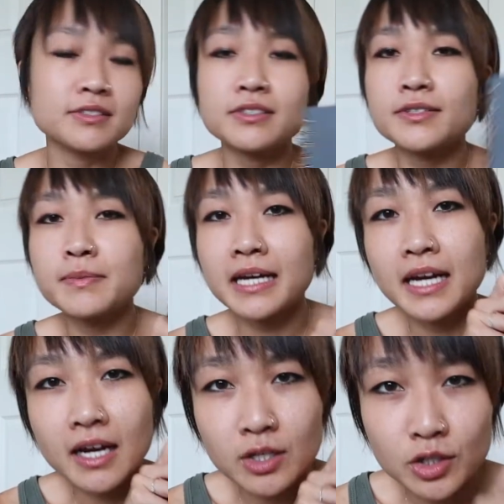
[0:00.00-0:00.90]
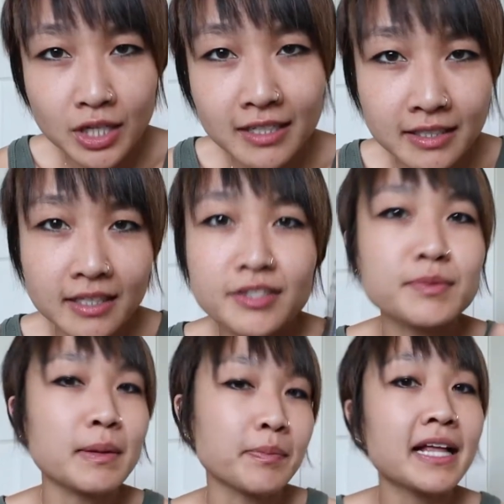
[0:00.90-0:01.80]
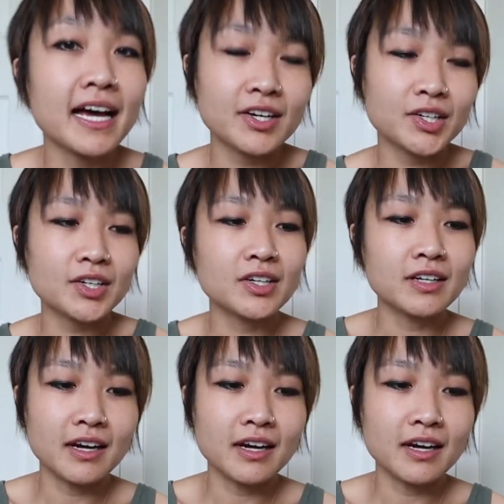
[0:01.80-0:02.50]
This is my agenda, this is my planner.